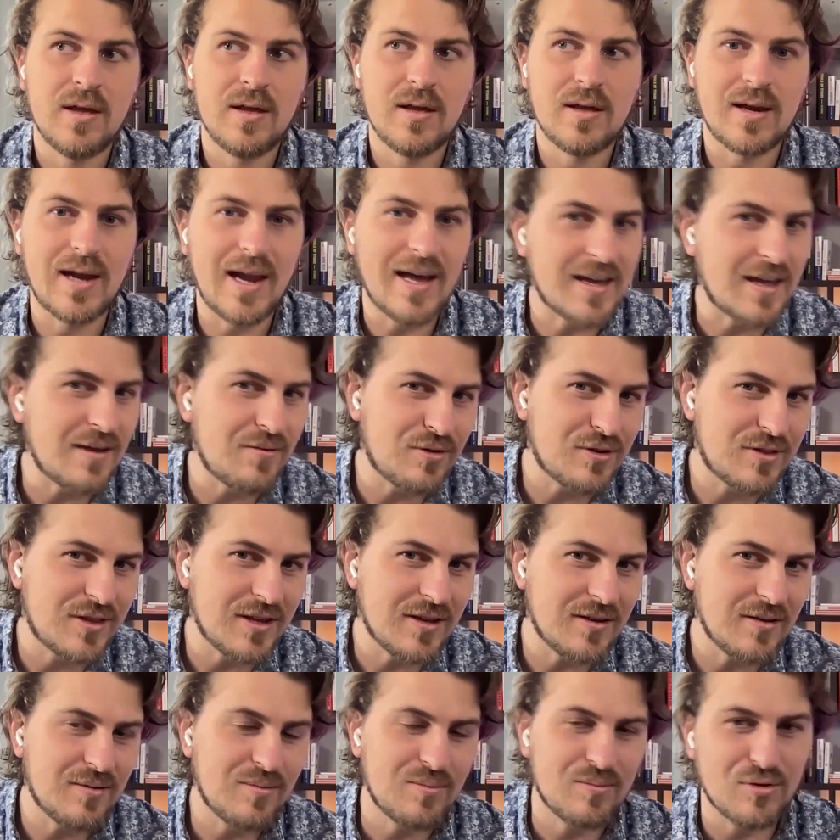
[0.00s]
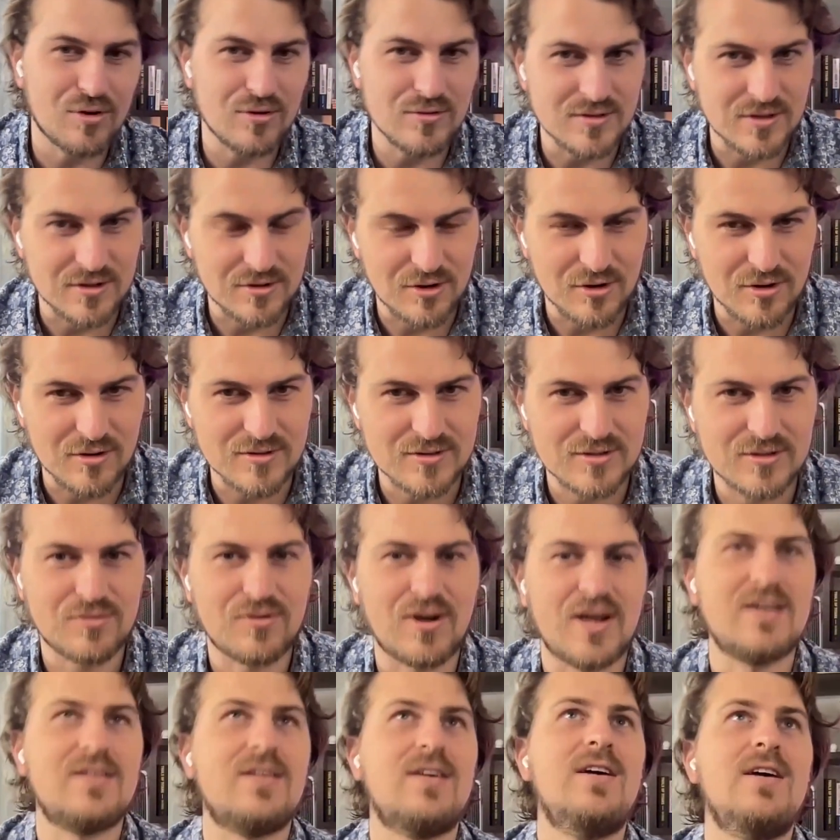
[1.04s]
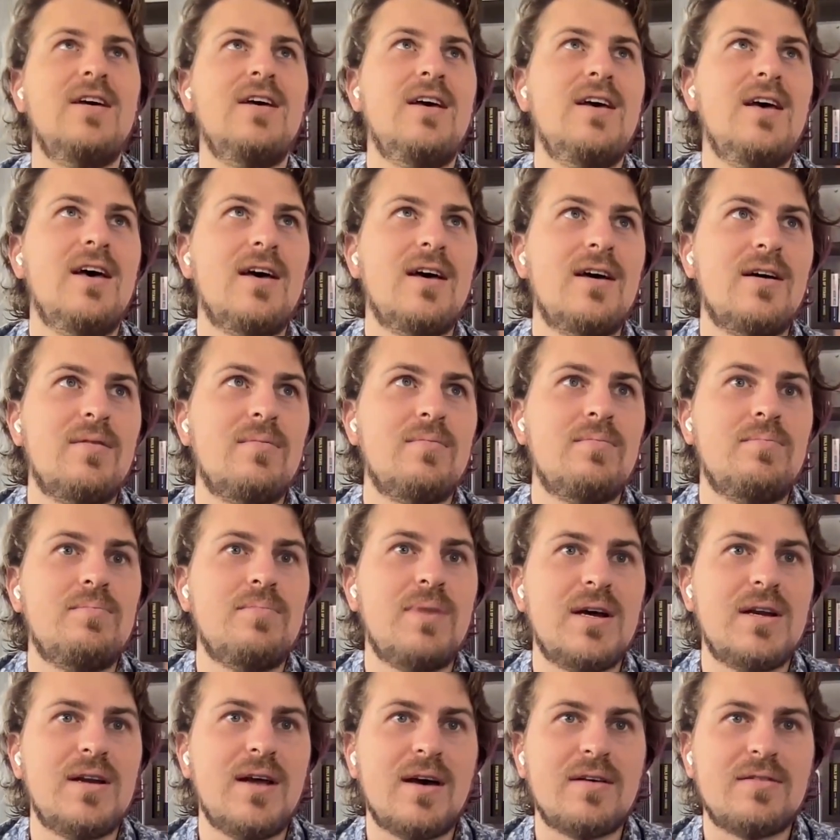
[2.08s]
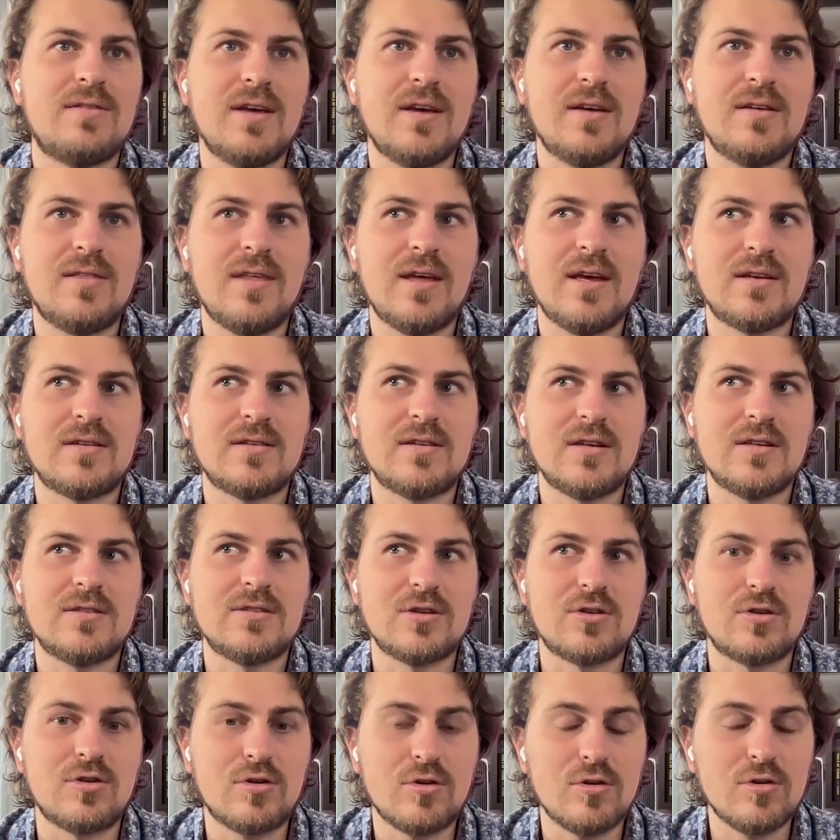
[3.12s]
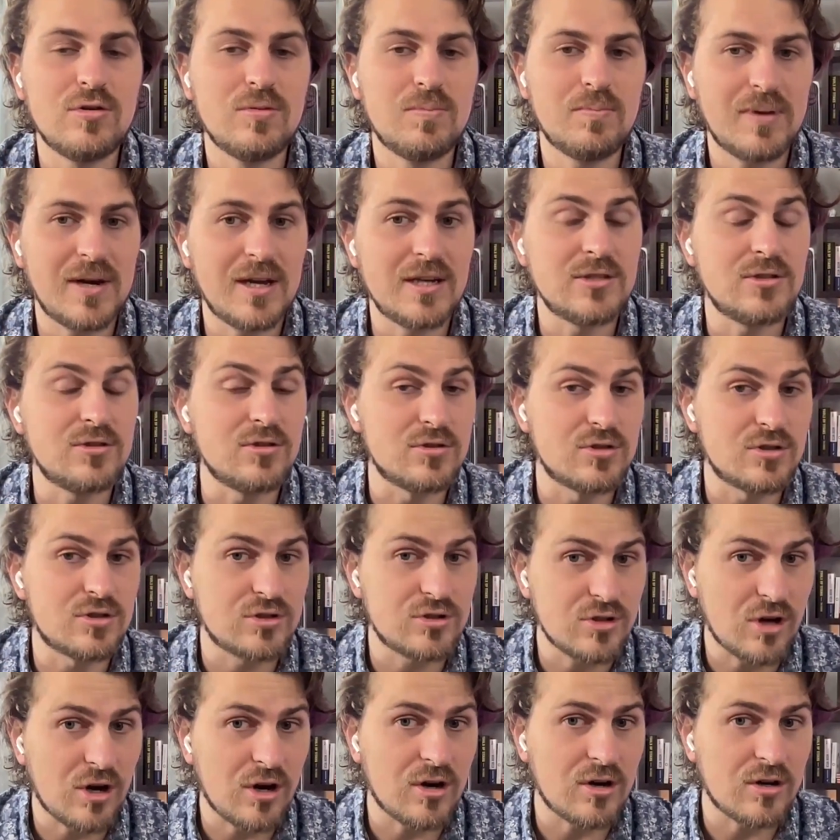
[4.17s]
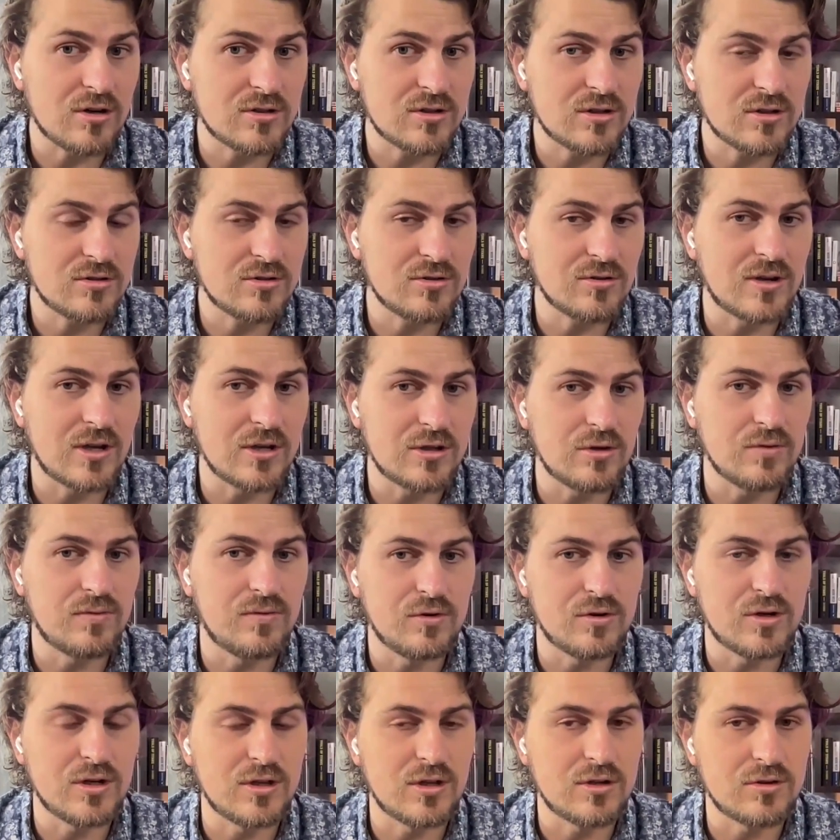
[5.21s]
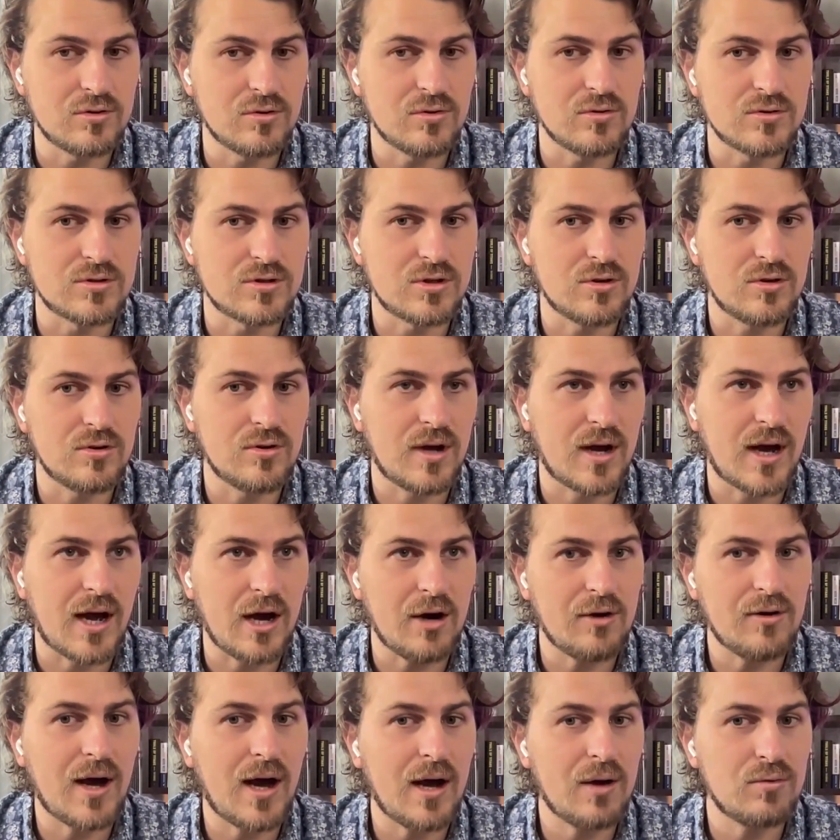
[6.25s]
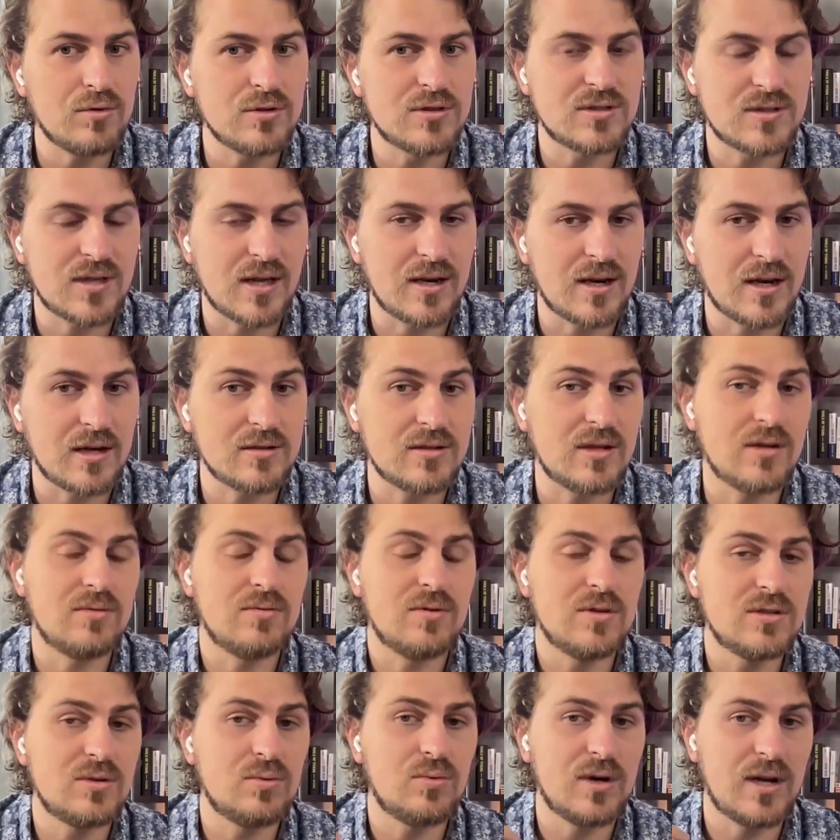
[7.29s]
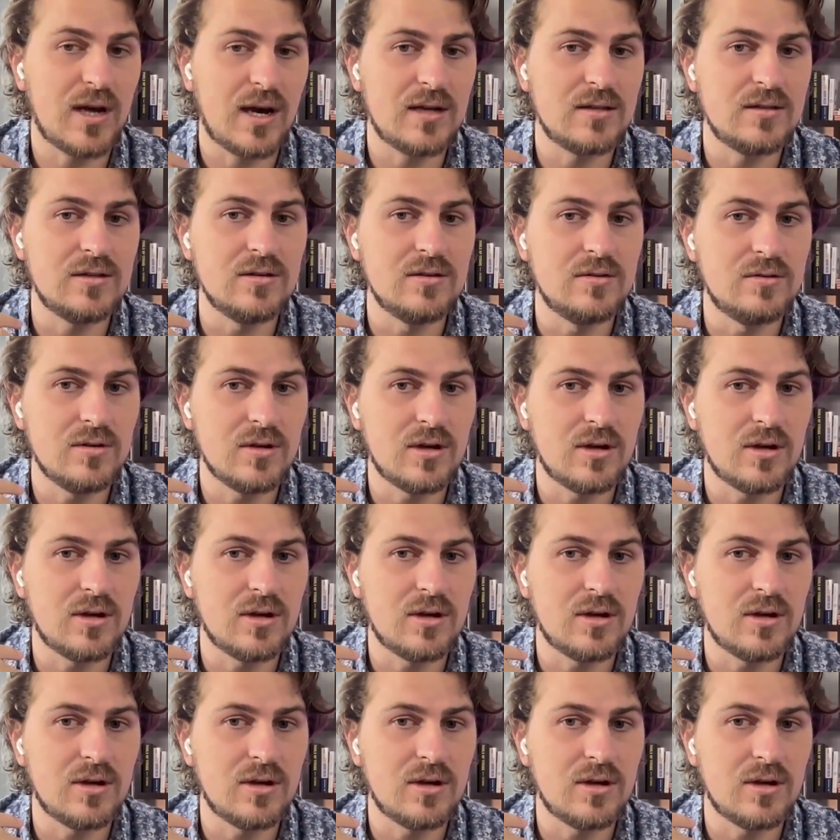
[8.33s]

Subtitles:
like everything, pros and cons, right? But I think that it's a good place to start to get your foot in the door. So how I would stand out, and this is what I did,